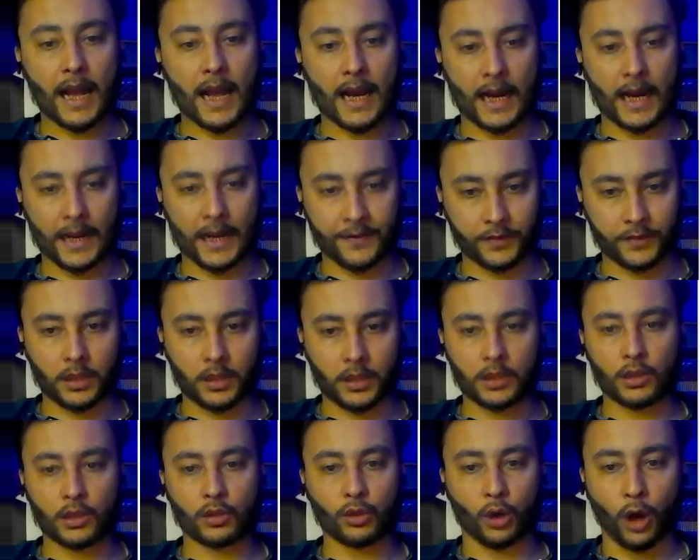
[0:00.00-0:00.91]
I've
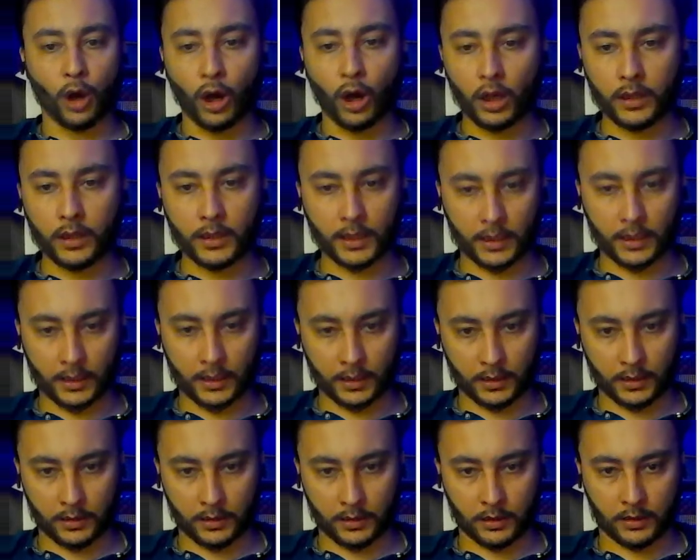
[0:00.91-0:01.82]
turned on all
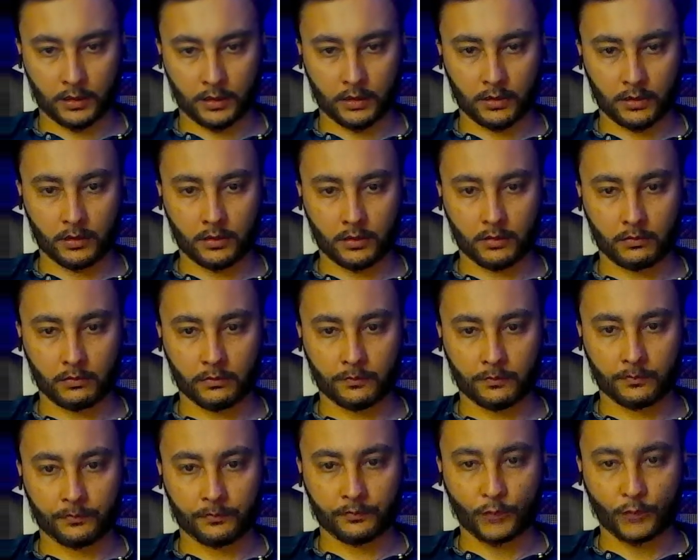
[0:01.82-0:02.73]

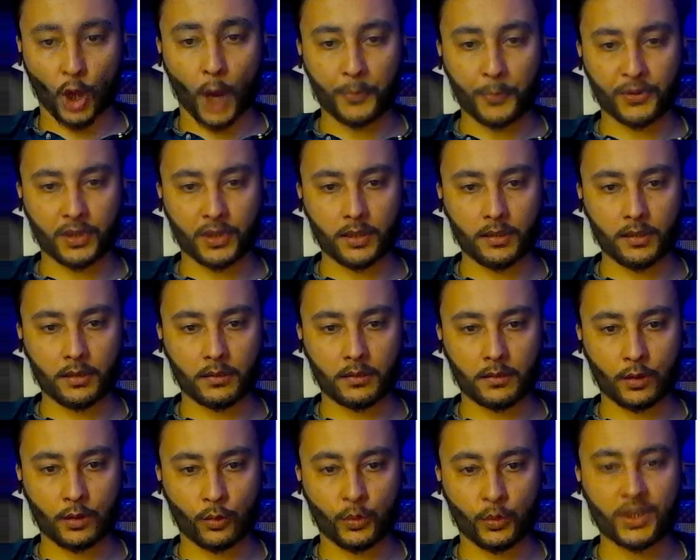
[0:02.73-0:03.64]
the options
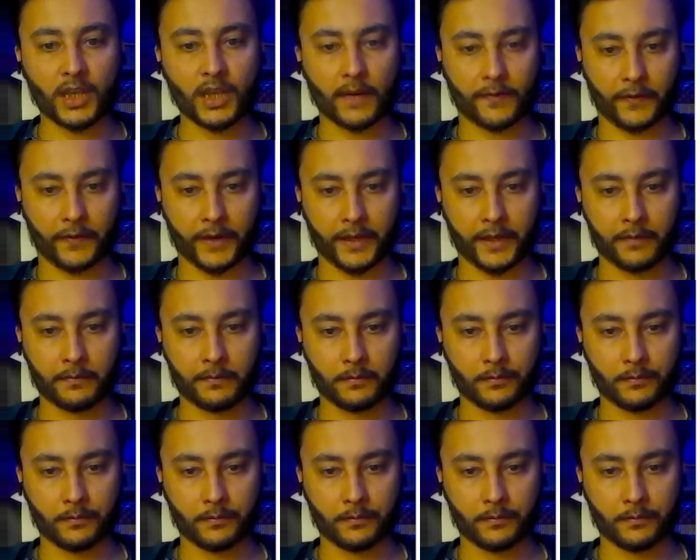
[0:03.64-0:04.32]
which are free.